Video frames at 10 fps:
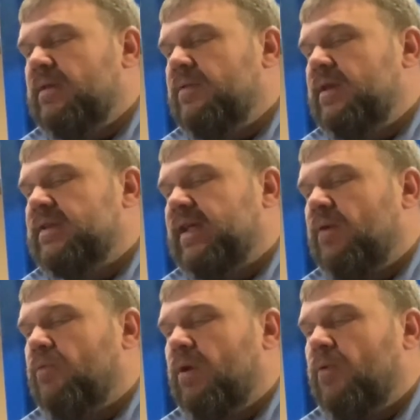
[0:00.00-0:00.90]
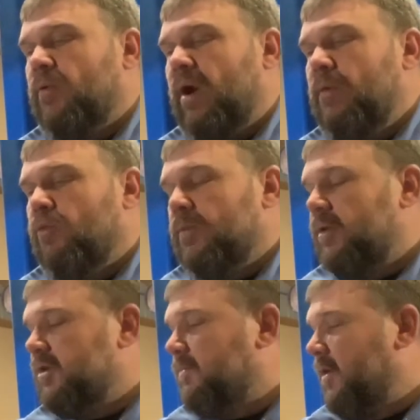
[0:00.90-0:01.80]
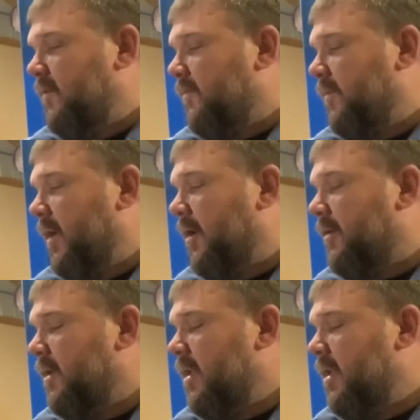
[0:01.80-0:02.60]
then decide where he wanted to put his money from there.